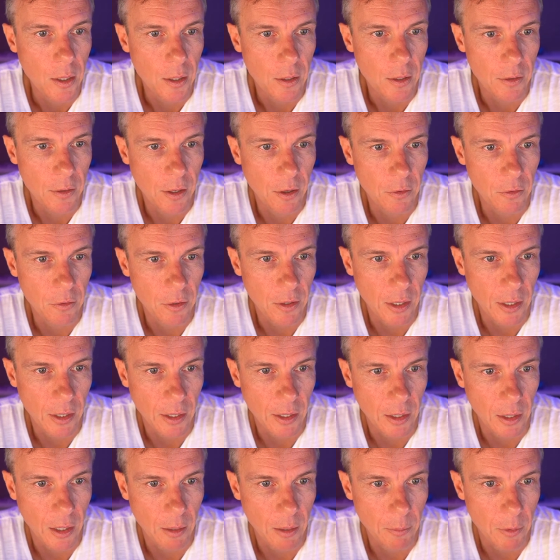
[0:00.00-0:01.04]
Delta Yankee
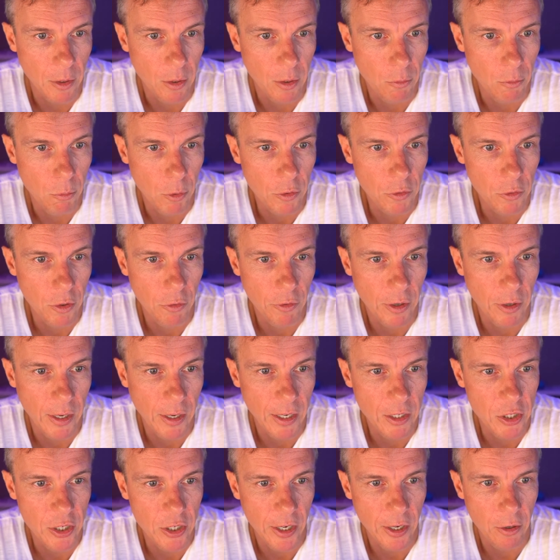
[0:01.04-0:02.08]
Lima, what do you run
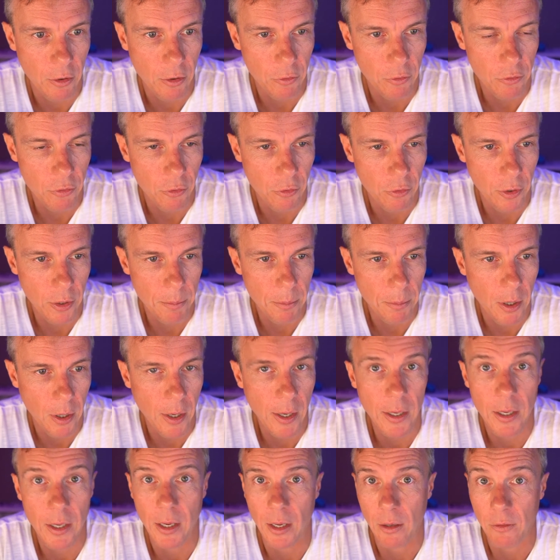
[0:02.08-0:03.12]
HA on? Troy Pi?
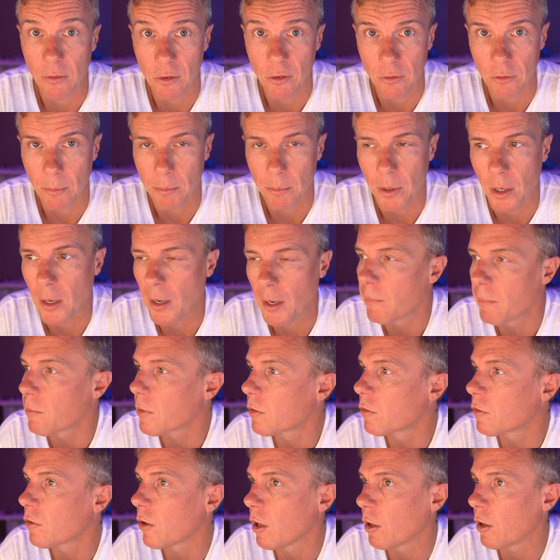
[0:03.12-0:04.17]
Yeah, it's just a Pi.
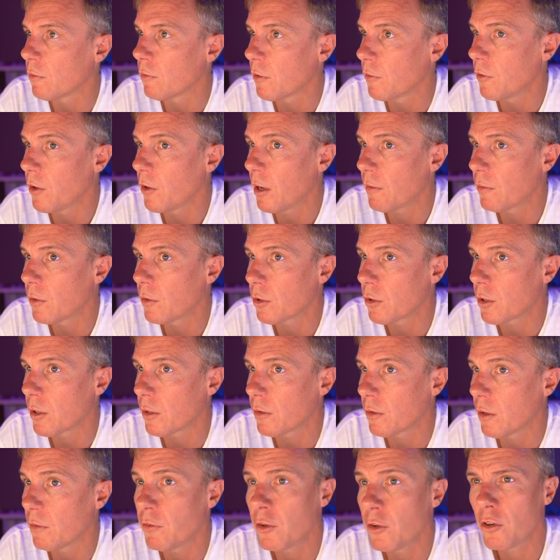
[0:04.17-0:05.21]
So if you have a look at,
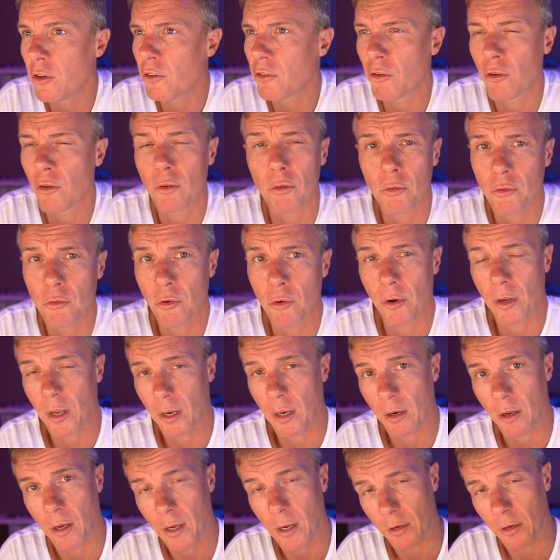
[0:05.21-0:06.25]
if you just Google Troy
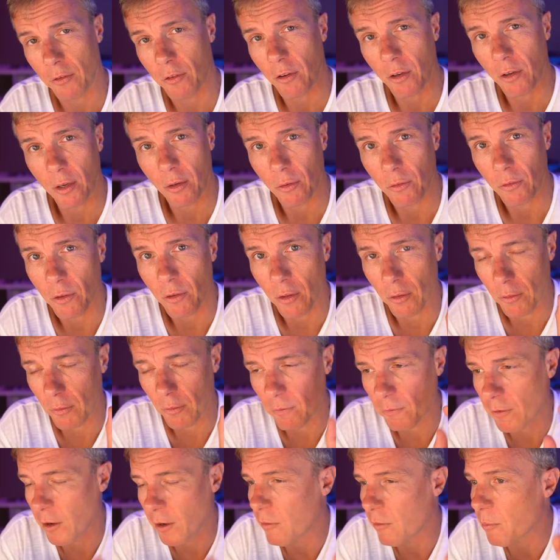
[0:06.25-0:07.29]
Hunt IoT, you'll see there's a
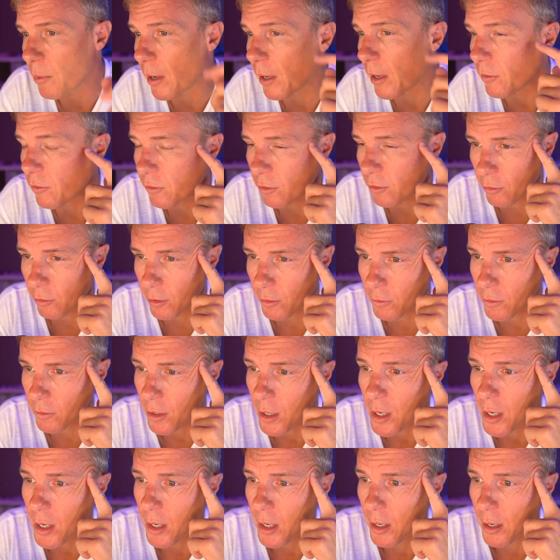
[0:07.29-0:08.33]
5-part series.
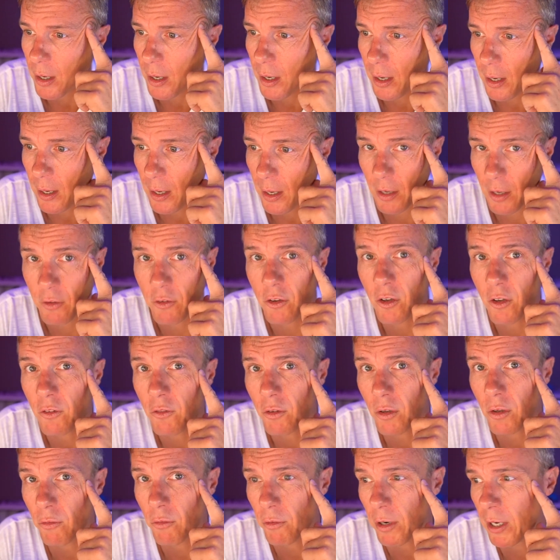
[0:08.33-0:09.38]
It's just
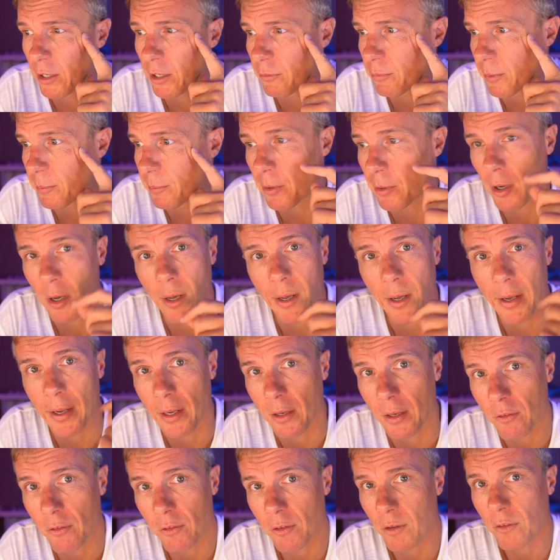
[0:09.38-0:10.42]
on a Raspberry Pi.
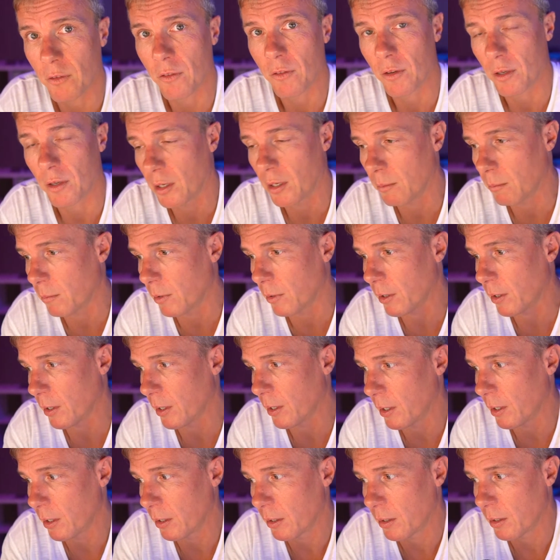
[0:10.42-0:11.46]
It sits in
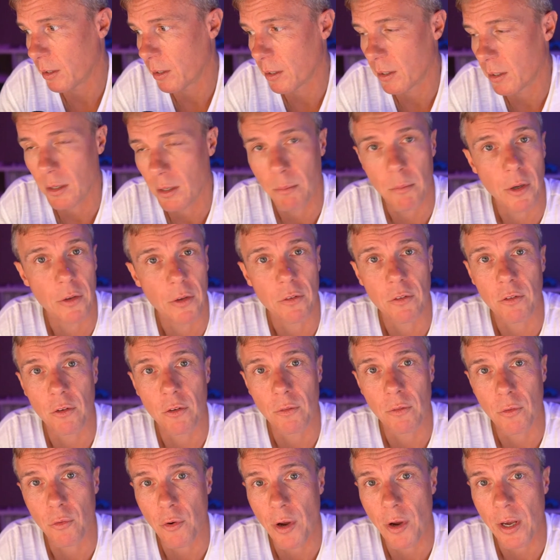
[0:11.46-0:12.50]
my
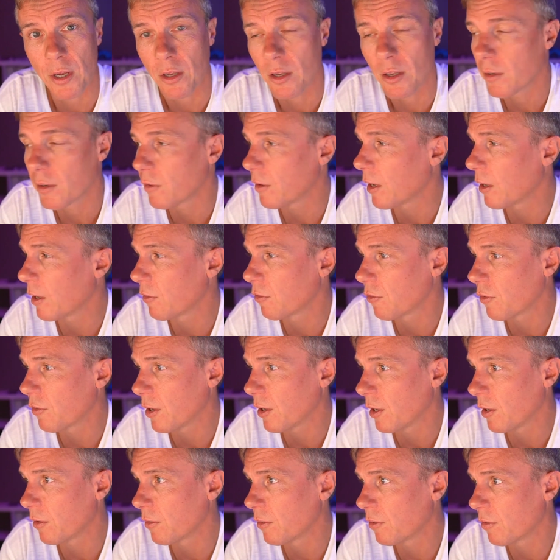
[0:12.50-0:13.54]
server rack
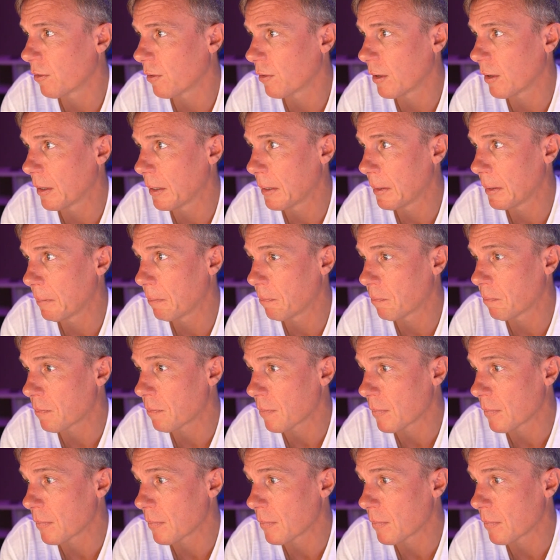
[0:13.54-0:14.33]
downstairs, and